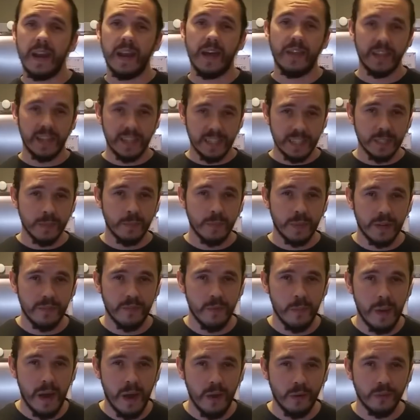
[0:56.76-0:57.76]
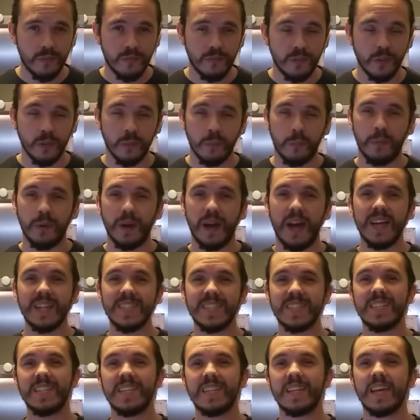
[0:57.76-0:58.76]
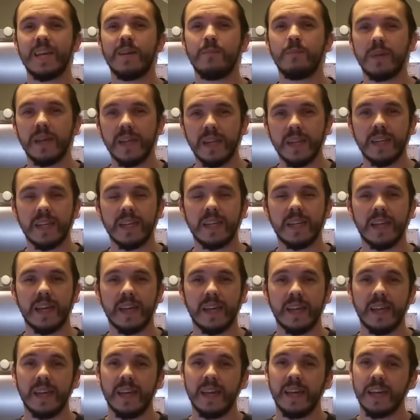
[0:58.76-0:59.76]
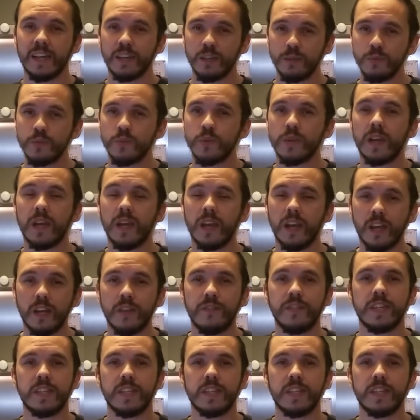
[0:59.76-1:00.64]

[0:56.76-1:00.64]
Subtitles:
Now that is a bit of a mouthful, but as the name may indicate, it comes with a lot of